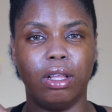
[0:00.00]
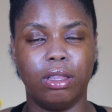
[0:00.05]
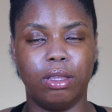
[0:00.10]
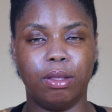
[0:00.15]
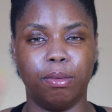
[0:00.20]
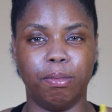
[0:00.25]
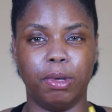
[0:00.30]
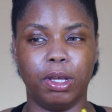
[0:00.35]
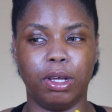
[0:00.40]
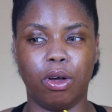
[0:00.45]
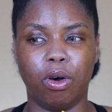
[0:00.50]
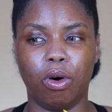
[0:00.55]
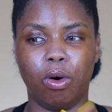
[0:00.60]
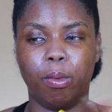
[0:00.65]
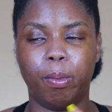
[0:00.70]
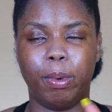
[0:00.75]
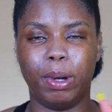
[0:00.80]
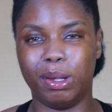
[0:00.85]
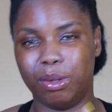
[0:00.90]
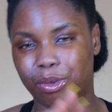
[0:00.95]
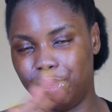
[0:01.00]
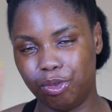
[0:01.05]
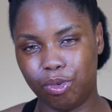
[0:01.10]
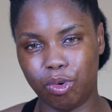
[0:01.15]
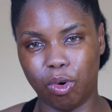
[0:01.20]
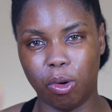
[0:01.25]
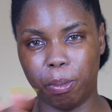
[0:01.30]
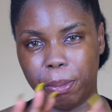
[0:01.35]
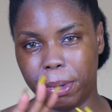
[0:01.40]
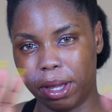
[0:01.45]
the makeup and do
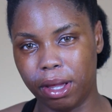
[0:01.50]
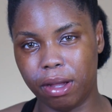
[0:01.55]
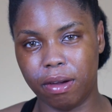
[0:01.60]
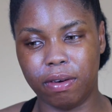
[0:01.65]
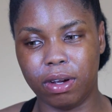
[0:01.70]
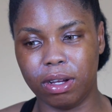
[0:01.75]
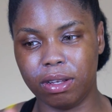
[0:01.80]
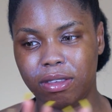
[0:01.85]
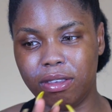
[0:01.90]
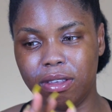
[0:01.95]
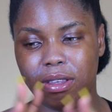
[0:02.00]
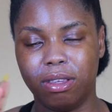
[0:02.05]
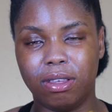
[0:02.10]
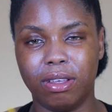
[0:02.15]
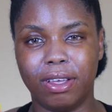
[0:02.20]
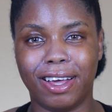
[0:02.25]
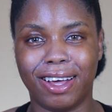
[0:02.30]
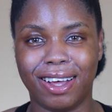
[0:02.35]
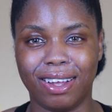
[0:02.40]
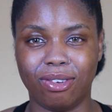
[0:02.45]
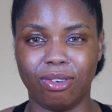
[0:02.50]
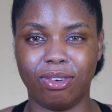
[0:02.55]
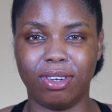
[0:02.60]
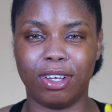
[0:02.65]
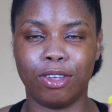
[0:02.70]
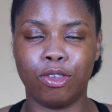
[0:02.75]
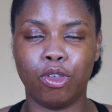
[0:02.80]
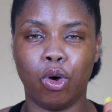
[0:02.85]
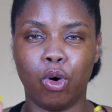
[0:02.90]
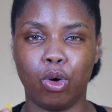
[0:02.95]
all my errands in
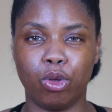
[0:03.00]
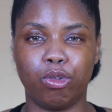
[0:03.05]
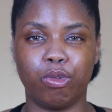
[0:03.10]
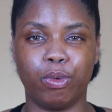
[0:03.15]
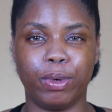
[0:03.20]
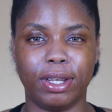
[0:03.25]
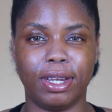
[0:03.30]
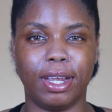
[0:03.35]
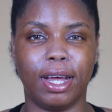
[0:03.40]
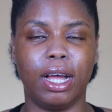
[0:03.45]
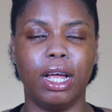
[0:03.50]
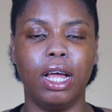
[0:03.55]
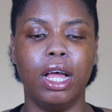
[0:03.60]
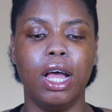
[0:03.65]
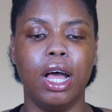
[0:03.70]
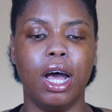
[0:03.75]
Kaduna's hot weather,